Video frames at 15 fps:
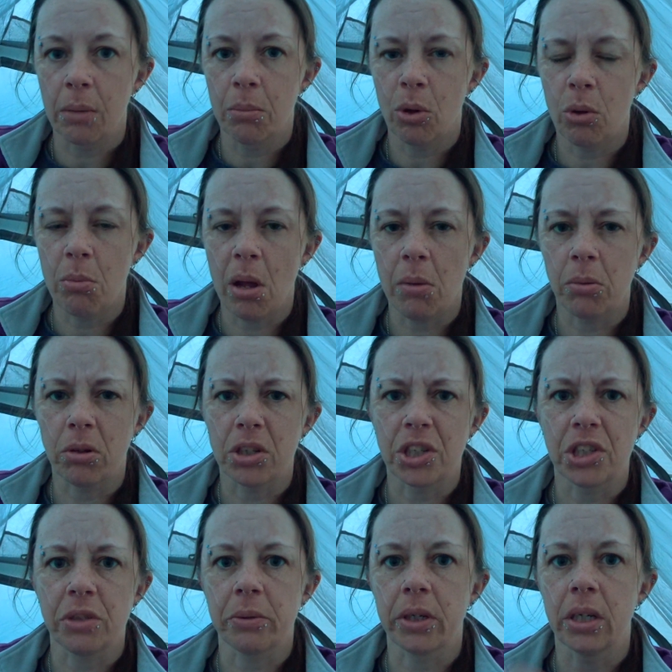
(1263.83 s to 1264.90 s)
or maybe we'll just
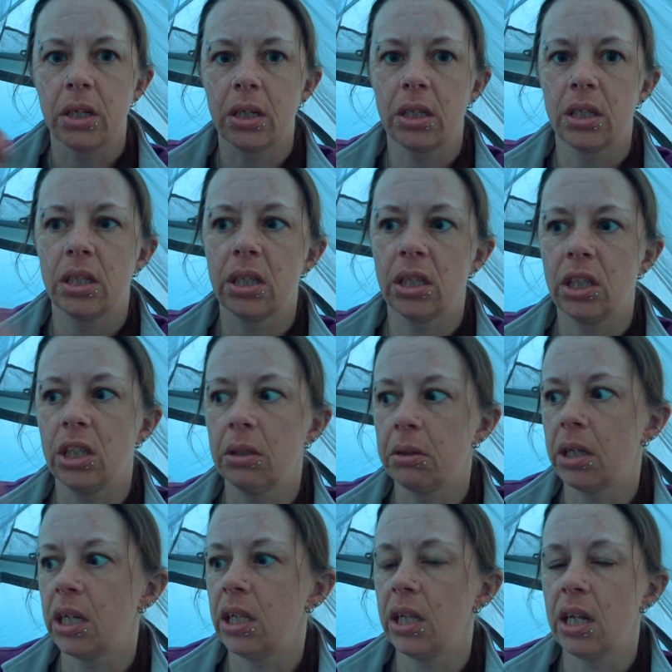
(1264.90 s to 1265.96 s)
do a Q&A
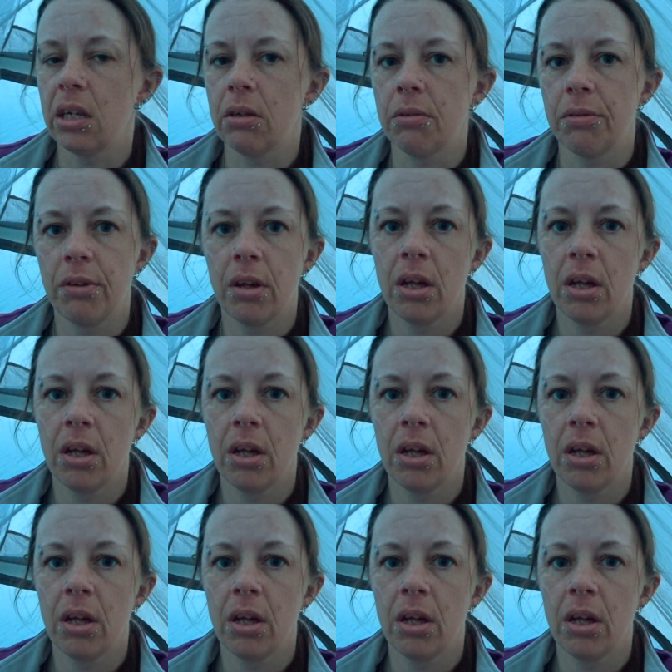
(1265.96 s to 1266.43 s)
at the end of